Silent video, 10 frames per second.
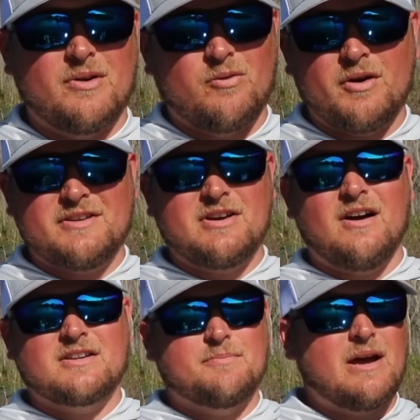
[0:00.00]
We've already
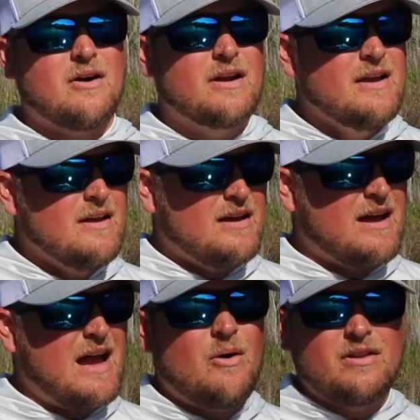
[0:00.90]
talked about
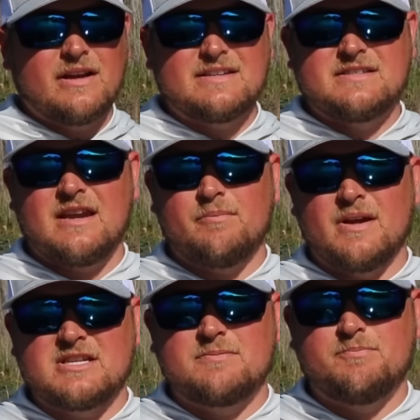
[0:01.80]
how I like to set up
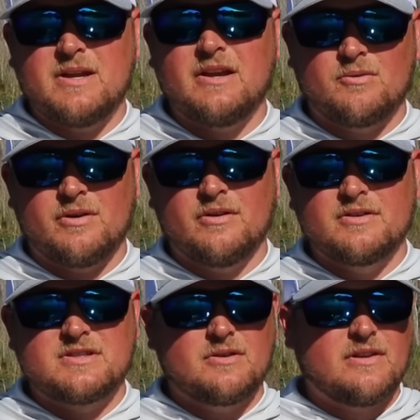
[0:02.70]
my spinning
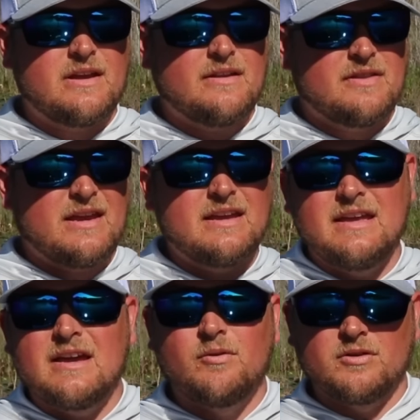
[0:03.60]
reels so they
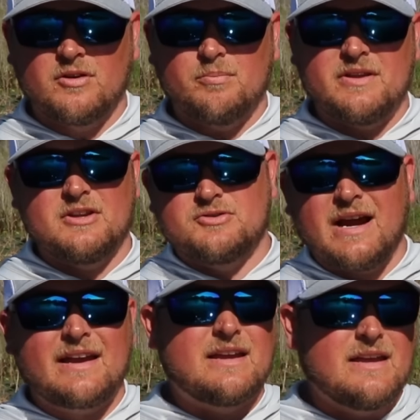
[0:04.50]
give a little bit. The
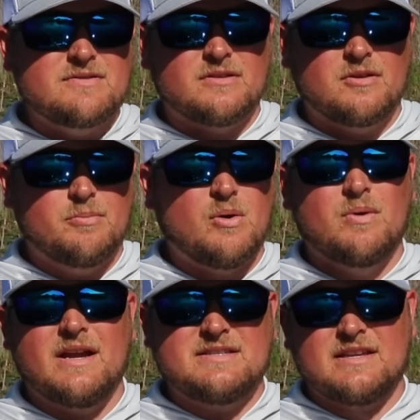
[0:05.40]
drag gives a little bit
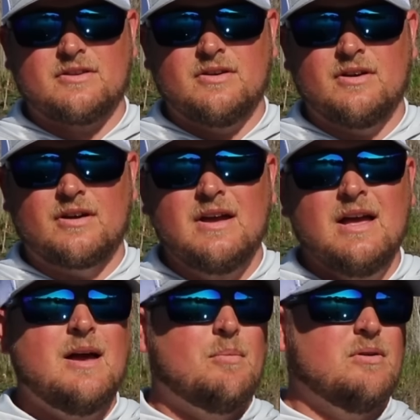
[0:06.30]
when I set the hook.
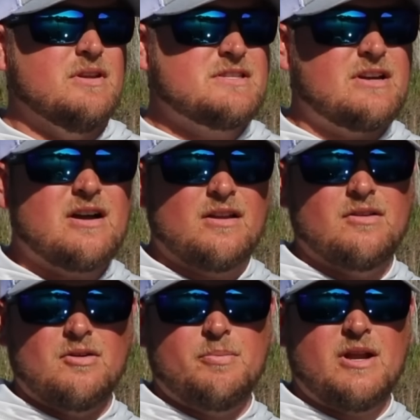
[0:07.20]
But let's talk a
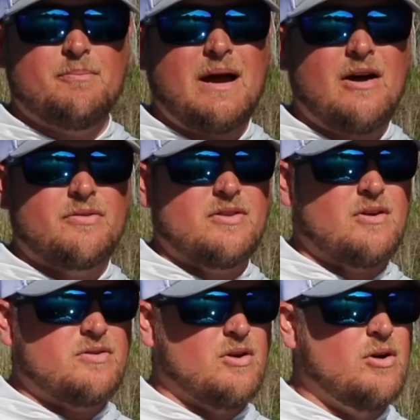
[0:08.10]
little bit about
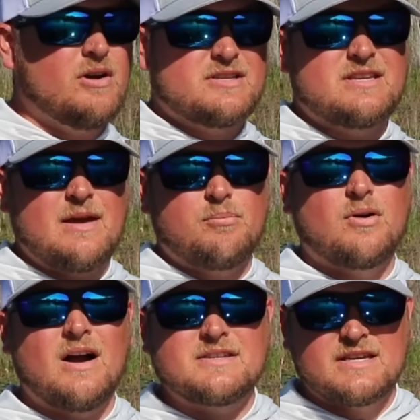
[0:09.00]
the hook set
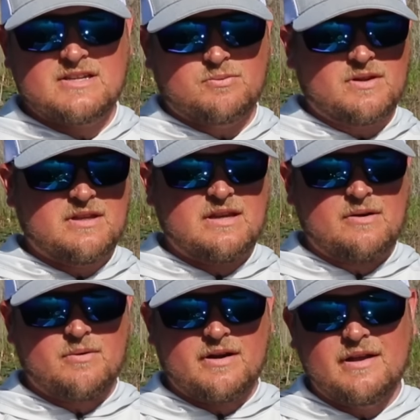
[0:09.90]
process with the
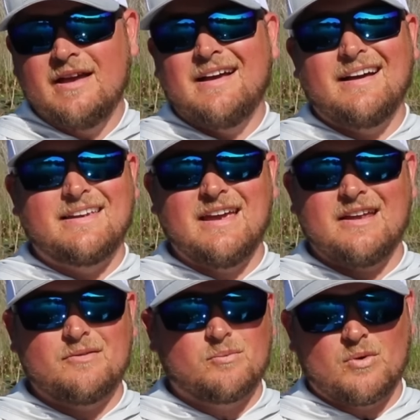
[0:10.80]
Ned rig.
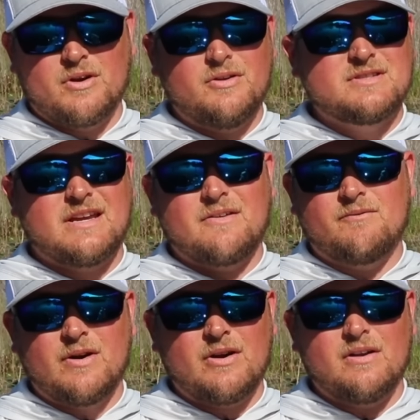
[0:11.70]
Again, we're using
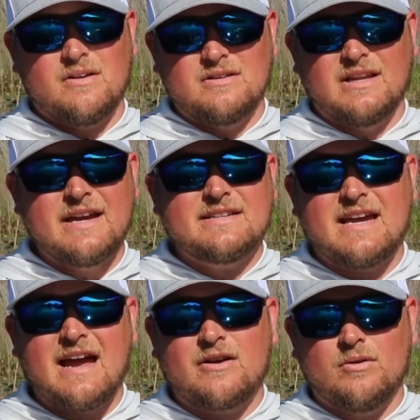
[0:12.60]
very light
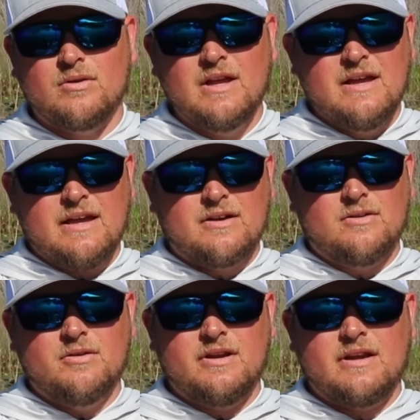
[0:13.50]
tackle,
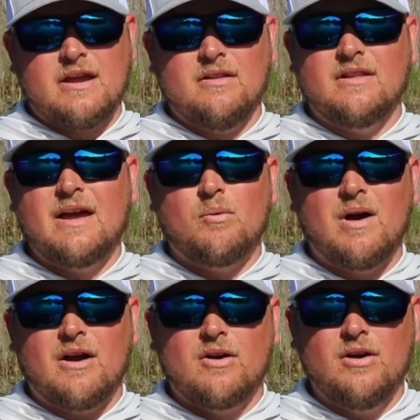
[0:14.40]
including a light
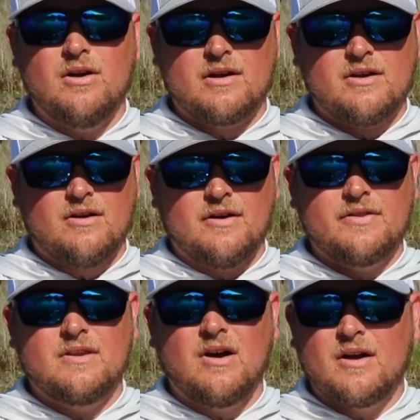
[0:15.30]
wire hook
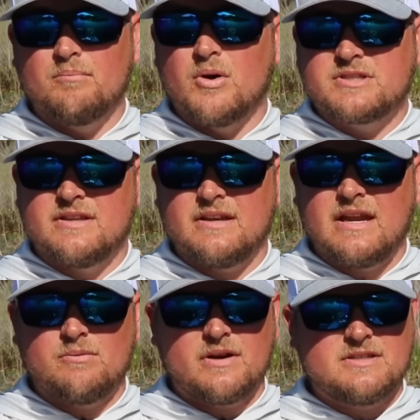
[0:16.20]
on most of the
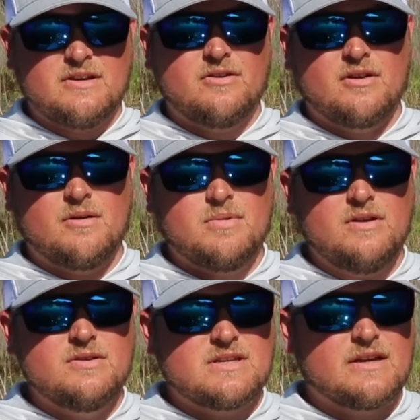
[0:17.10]
Ned rigs that you're going to be
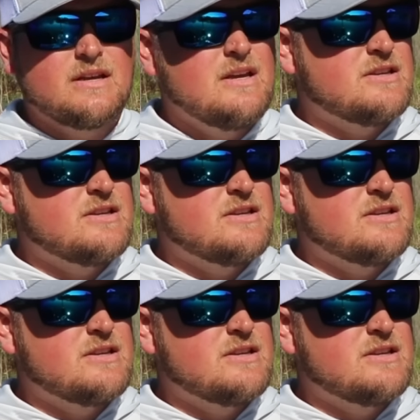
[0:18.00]
using.